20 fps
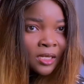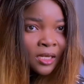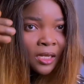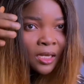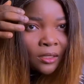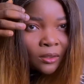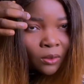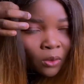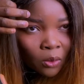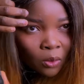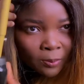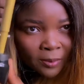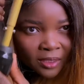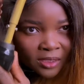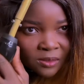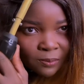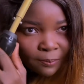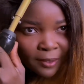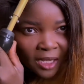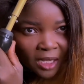and comb
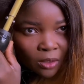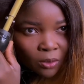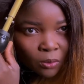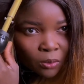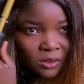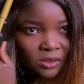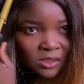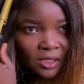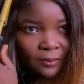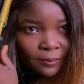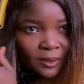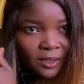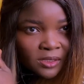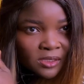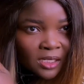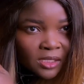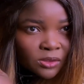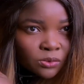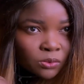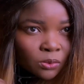it backwards a bit
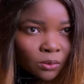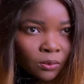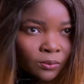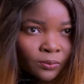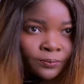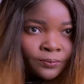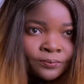as well.